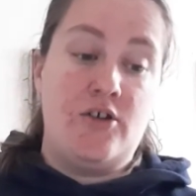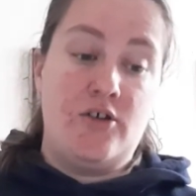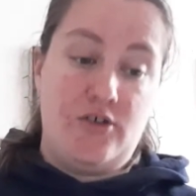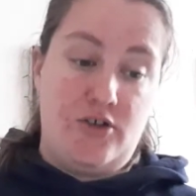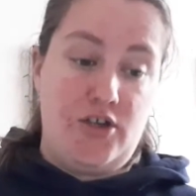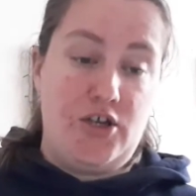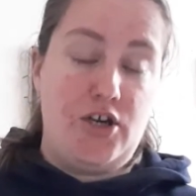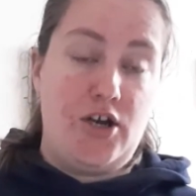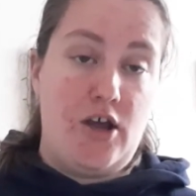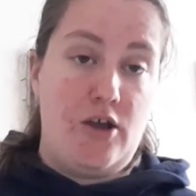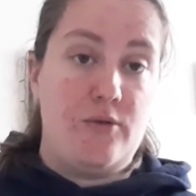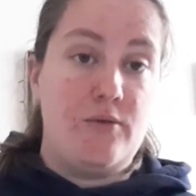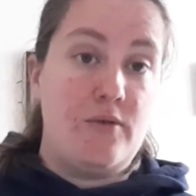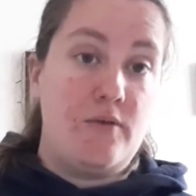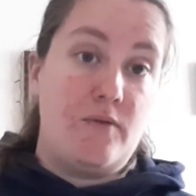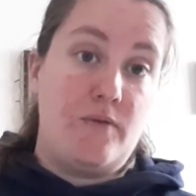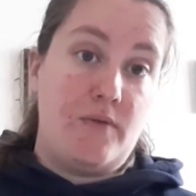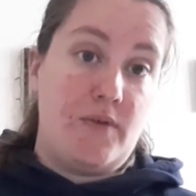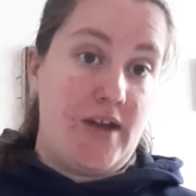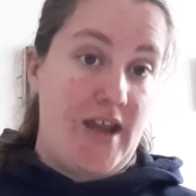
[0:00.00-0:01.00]
You know,
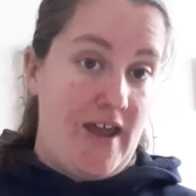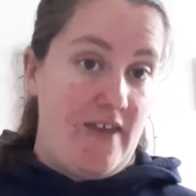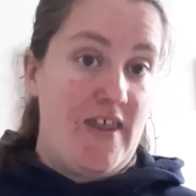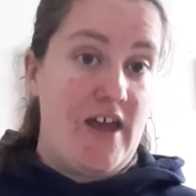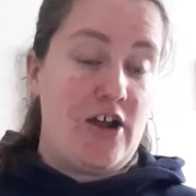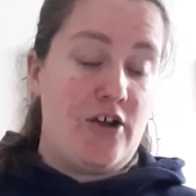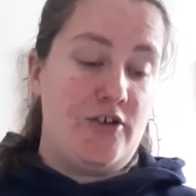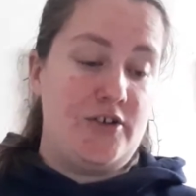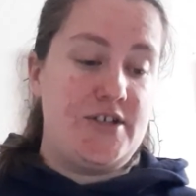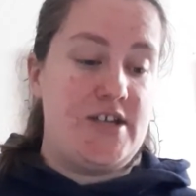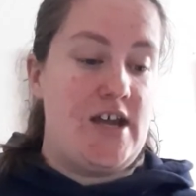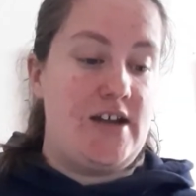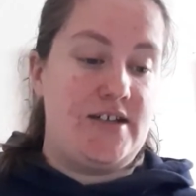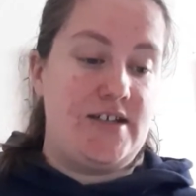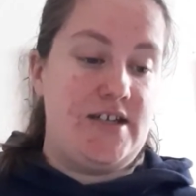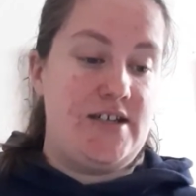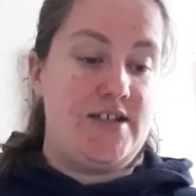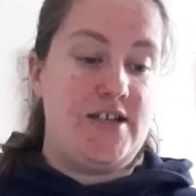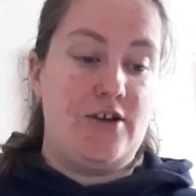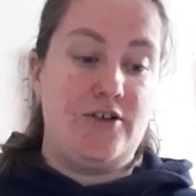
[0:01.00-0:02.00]
get their contact
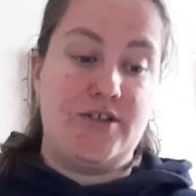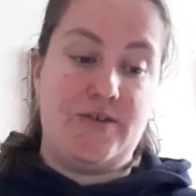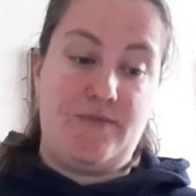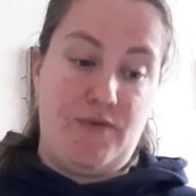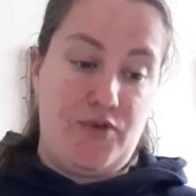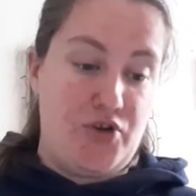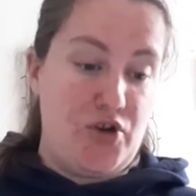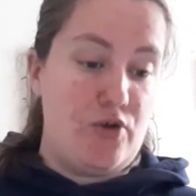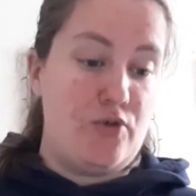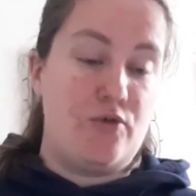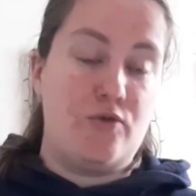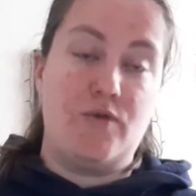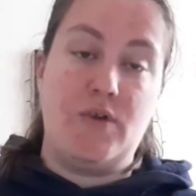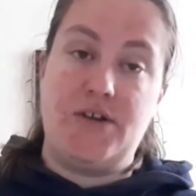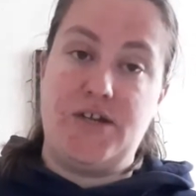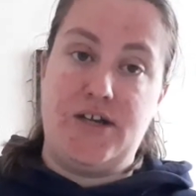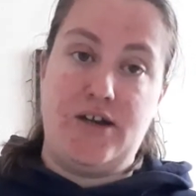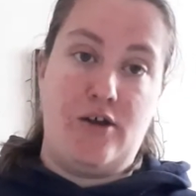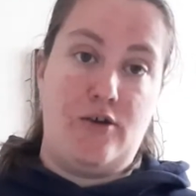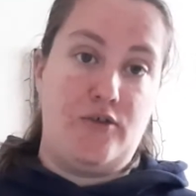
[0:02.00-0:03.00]
details if you don't
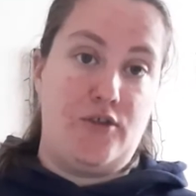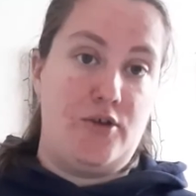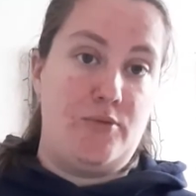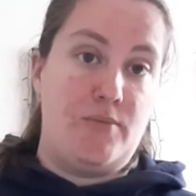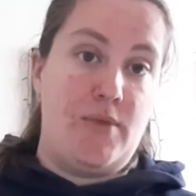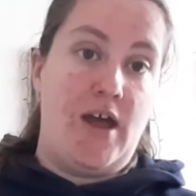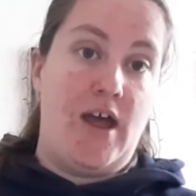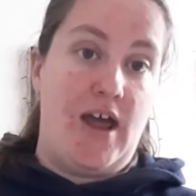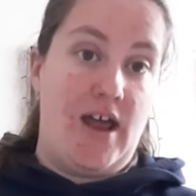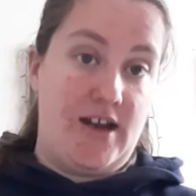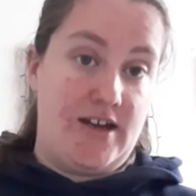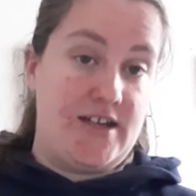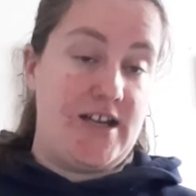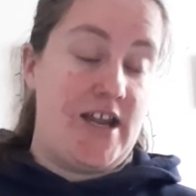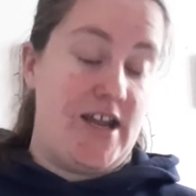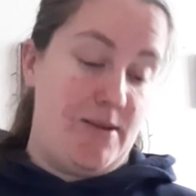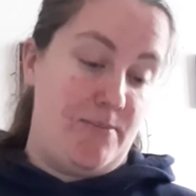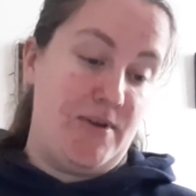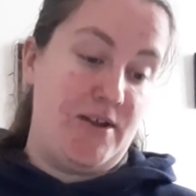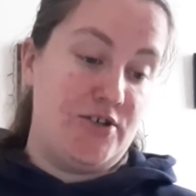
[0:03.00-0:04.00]
already know them, and
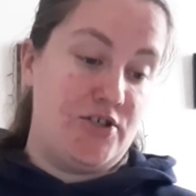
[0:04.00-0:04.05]
keep in